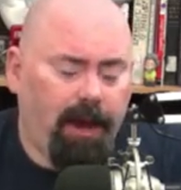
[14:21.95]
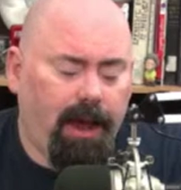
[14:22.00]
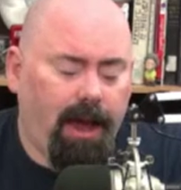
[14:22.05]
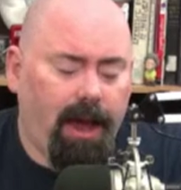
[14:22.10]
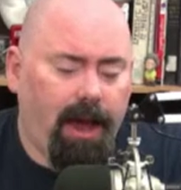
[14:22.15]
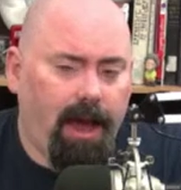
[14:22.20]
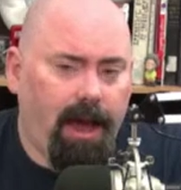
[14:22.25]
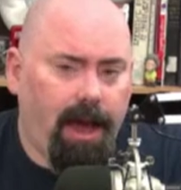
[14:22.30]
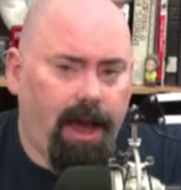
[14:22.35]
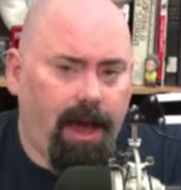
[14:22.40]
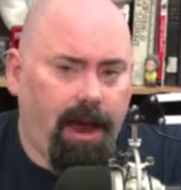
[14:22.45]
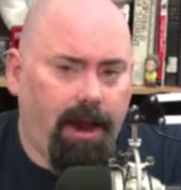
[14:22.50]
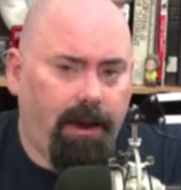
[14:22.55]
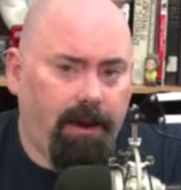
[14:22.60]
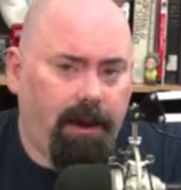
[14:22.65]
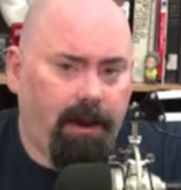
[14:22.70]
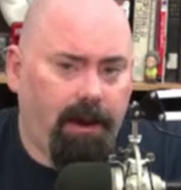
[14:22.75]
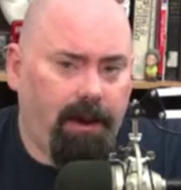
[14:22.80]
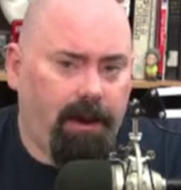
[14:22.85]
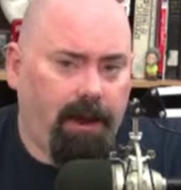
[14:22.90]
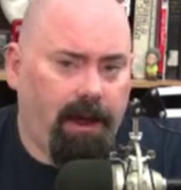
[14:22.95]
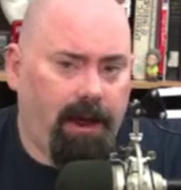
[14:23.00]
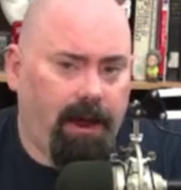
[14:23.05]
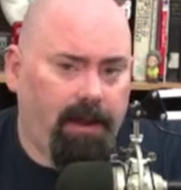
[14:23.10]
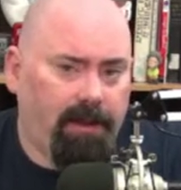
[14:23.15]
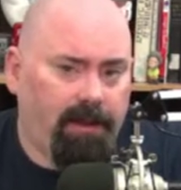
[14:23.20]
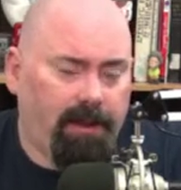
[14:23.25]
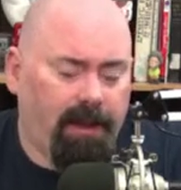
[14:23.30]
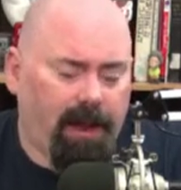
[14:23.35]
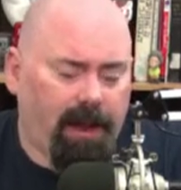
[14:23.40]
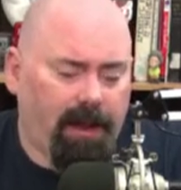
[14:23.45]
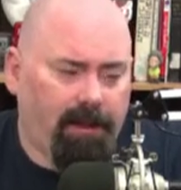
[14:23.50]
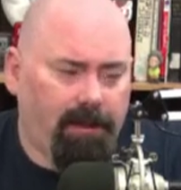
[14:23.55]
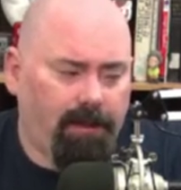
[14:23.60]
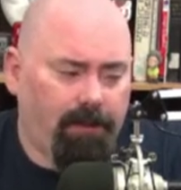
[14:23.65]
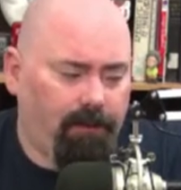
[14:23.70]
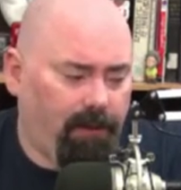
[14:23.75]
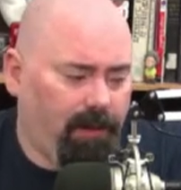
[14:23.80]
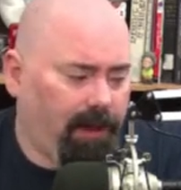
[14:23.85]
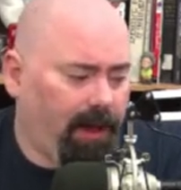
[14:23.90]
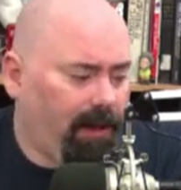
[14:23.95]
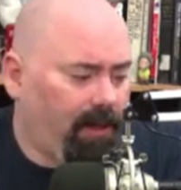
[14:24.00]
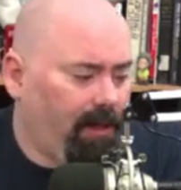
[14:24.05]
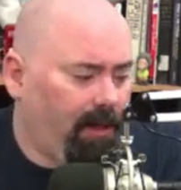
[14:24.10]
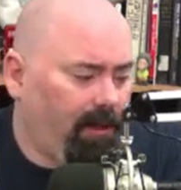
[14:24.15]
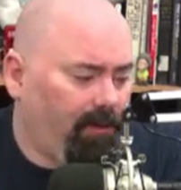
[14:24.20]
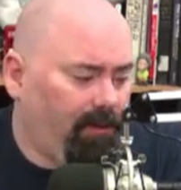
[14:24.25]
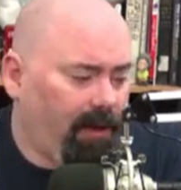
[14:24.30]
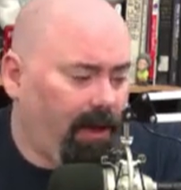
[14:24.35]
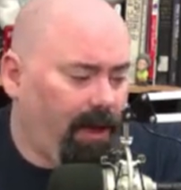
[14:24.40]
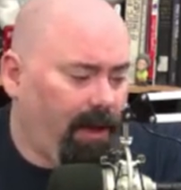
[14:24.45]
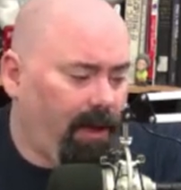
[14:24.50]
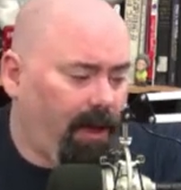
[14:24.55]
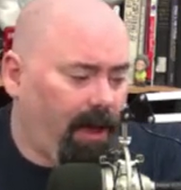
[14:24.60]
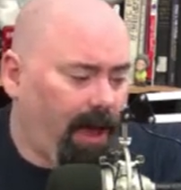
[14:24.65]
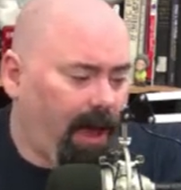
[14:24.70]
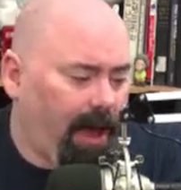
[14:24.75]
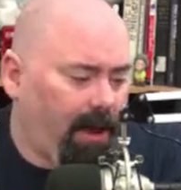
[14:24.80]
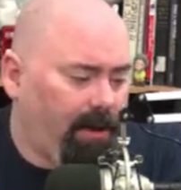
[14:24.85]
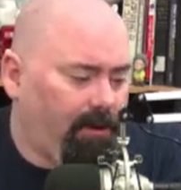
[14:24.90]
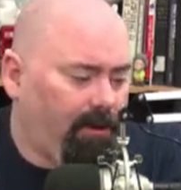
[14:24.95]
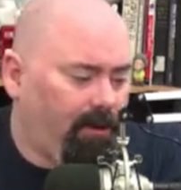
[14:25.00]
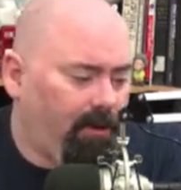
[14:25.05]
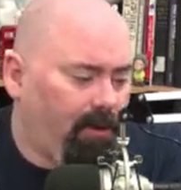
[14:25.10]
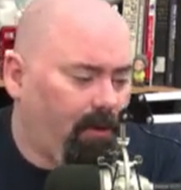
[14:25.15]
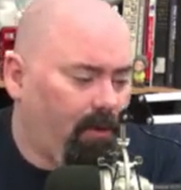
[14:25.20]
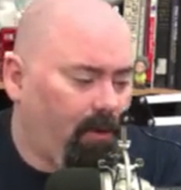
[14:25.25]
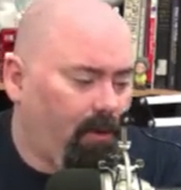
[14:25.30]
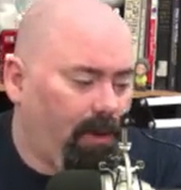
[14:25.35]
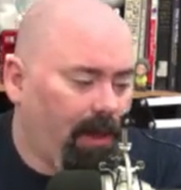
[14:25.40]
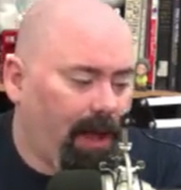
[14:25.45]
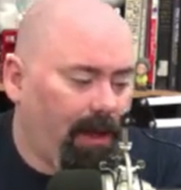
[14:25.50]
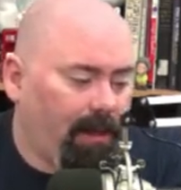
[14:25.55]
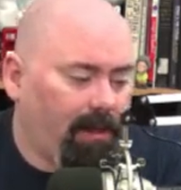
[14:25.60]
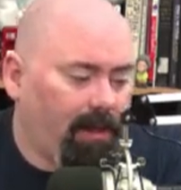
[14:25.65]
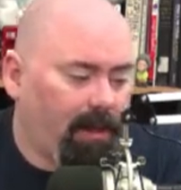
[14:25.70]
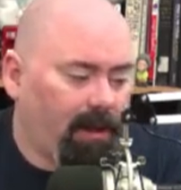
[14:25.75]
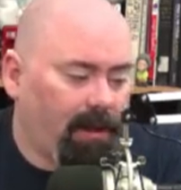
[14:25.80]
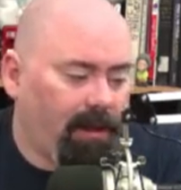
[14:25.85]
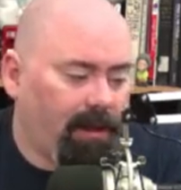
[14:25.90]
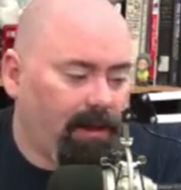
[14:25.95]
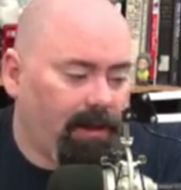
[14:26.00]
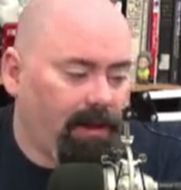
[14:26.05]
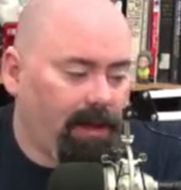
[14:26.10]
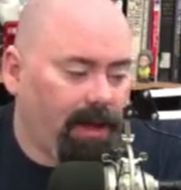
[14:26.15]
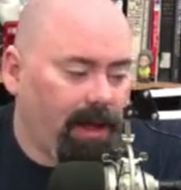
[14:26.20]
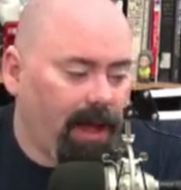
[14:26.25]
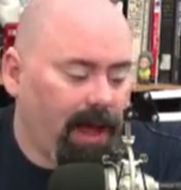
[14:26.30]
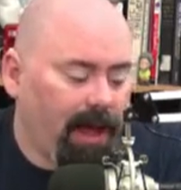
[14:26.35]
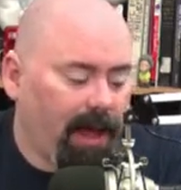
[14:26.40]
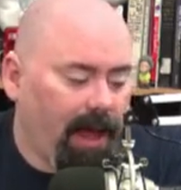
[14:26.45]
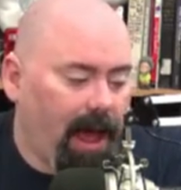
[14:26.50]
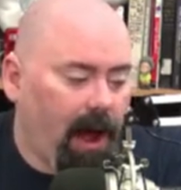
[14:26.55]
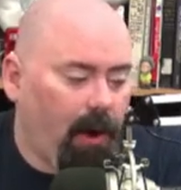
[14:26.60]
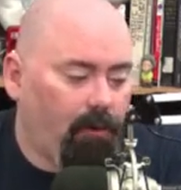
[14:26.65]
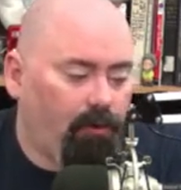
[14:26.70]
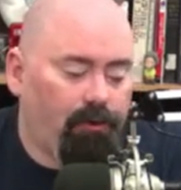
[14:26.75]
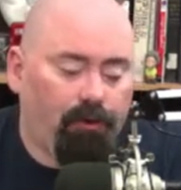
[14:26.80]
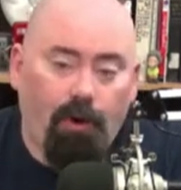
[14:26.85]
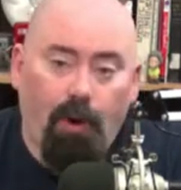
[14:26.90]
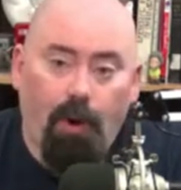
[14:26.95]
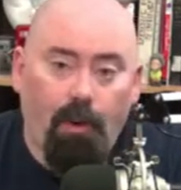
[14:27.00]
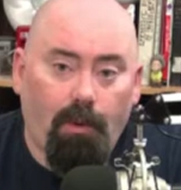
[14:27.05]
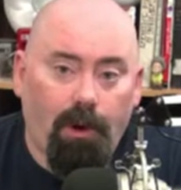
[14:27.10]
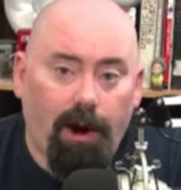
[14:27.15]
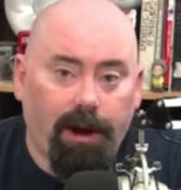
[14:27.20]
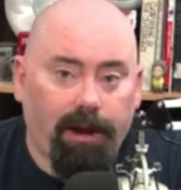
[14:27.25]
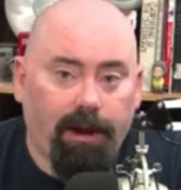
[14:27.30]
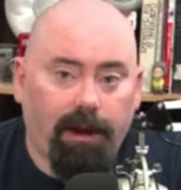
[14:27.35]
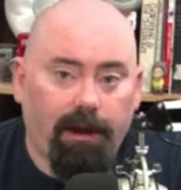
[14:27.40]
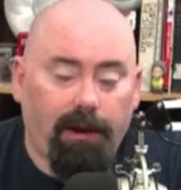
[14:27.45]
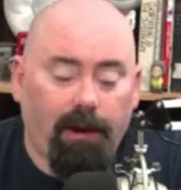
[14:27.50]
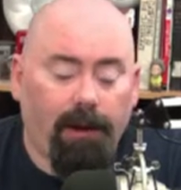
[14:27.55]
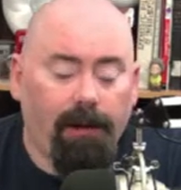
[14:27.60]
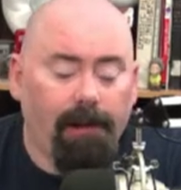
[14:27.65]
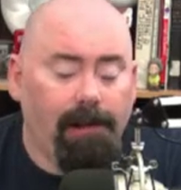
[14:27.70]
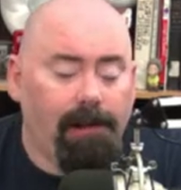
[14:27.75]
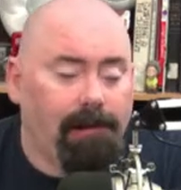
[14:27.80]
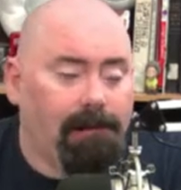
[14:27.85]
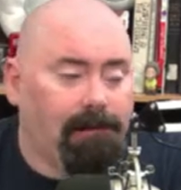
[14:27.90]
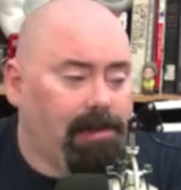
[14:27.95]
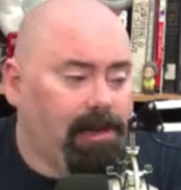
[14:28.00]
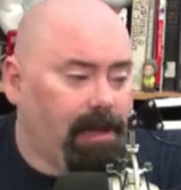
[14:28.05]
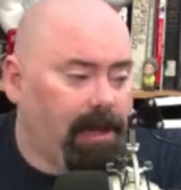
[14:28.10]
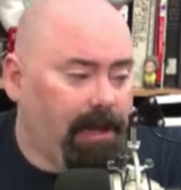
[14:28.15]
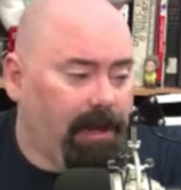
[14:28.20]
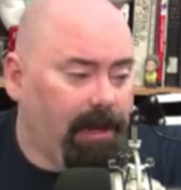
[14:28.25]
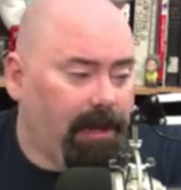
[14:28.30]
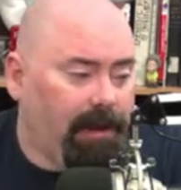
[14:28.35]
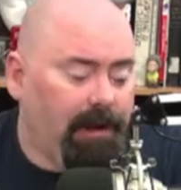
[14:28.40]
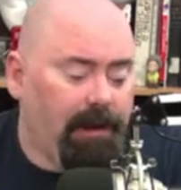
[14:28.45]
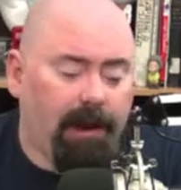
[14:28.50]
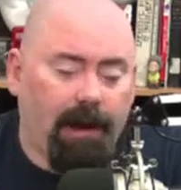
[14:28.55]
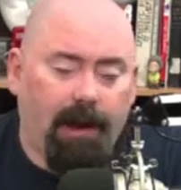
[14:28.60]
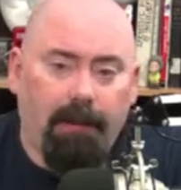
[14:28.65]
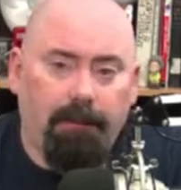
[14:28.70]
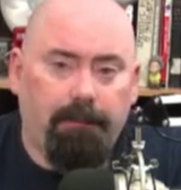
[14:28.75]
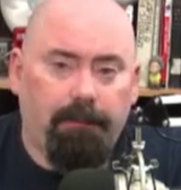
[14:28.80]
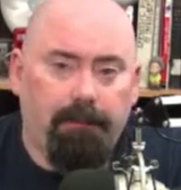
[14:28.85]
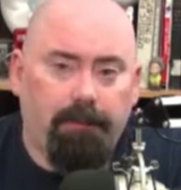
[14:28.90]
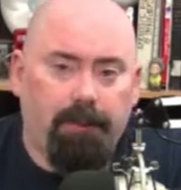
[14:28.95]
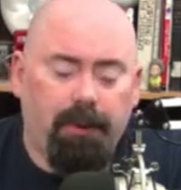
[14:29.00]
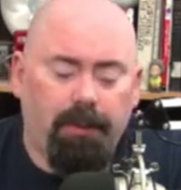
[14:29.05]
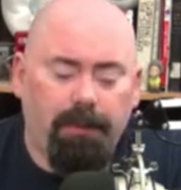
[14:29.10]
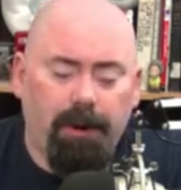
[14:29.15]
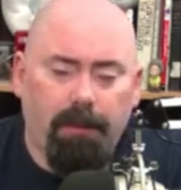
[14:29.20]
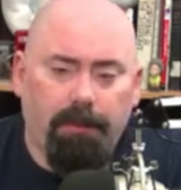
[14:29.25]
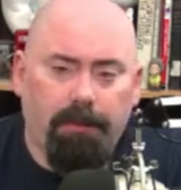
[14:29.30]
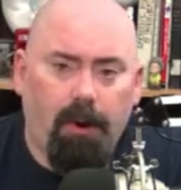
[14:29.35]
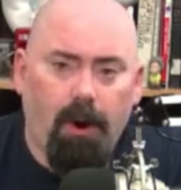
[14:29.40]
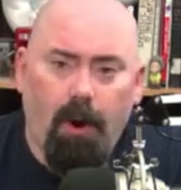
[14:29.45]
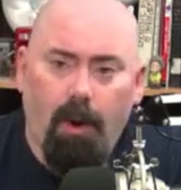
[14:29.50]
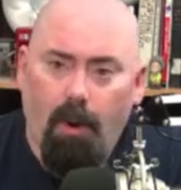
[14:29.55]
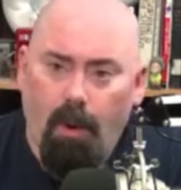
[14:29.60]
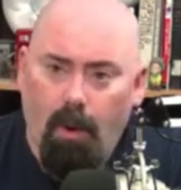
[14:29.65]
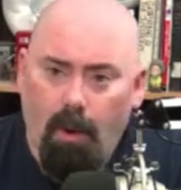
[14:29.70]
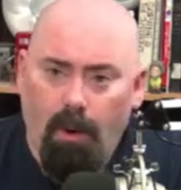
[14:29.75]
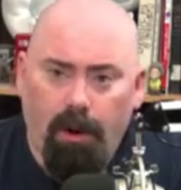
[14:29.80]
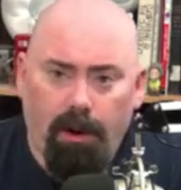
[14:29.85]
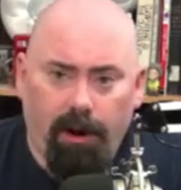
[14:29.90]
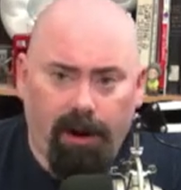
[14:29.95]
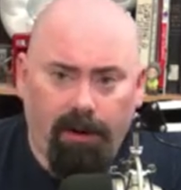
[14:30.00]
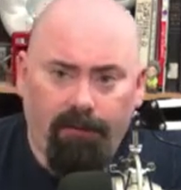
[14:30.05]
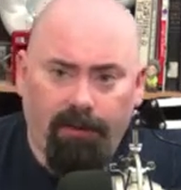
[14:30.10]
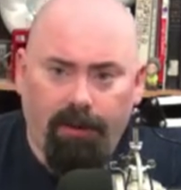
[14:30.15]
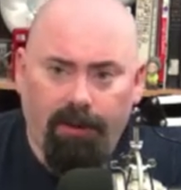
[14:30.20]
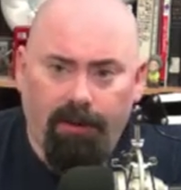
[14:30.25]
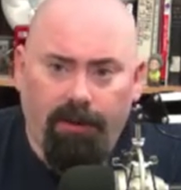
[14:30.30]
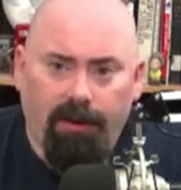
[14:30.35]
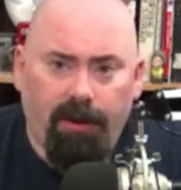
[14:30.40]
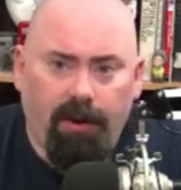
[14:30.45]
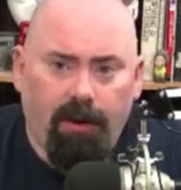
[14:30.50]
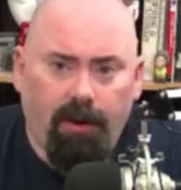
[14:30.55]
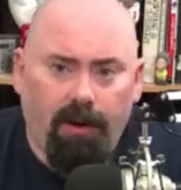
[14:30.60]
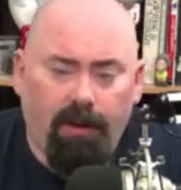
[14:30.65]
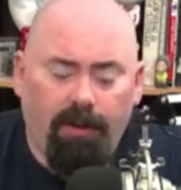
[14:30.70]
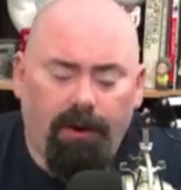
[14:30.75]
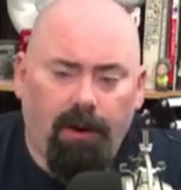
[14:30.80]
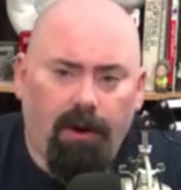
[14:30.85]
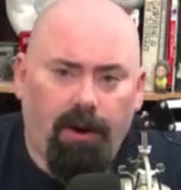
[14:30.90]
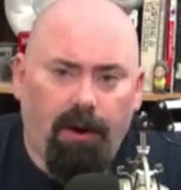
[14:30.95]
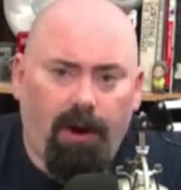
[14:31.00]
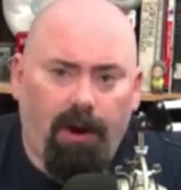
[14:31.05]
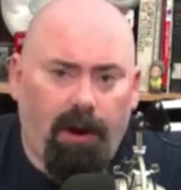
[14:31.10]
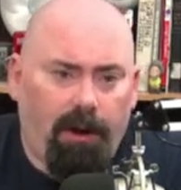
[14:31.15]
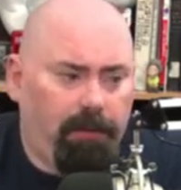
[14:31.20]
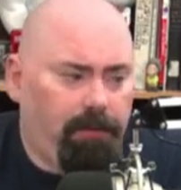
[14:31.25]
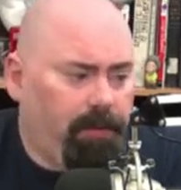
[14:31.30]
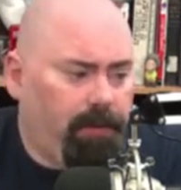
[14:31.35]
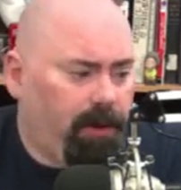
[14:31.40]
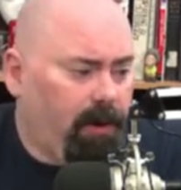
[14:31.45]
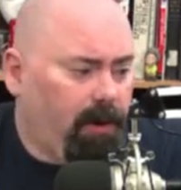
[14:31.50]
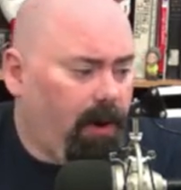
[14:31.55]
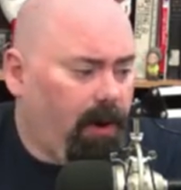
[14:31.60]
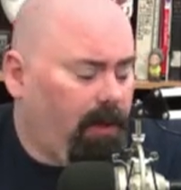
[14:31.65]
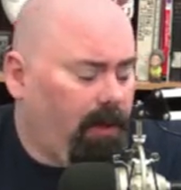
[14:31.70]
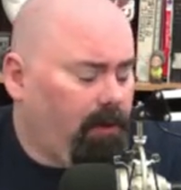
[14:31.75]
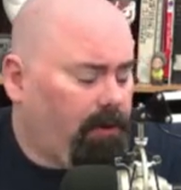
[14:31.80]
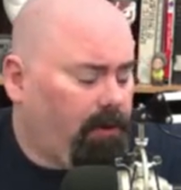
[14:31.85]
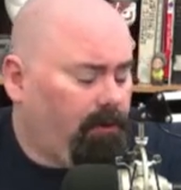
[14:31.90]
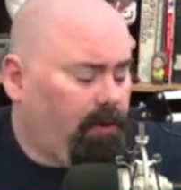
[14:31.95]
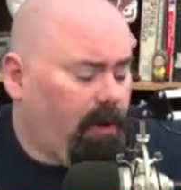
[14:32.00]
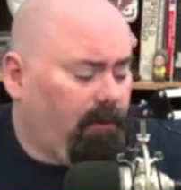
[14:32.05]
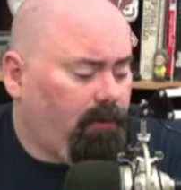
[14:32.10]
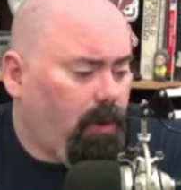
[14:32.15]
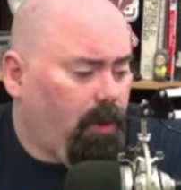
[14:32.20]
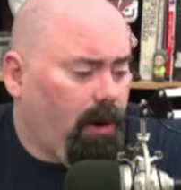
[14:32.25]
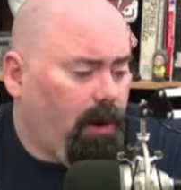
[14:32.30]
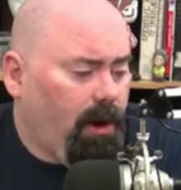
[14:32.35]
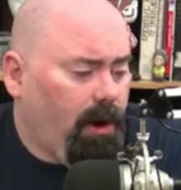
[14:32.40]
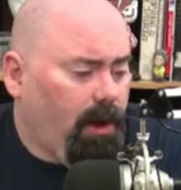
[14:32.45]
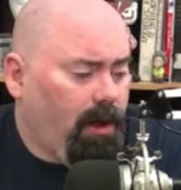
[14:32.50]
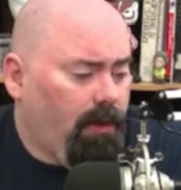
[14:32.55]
Like, let's say I had to lengthen the outro right here in Premiere Pro, or even their other software,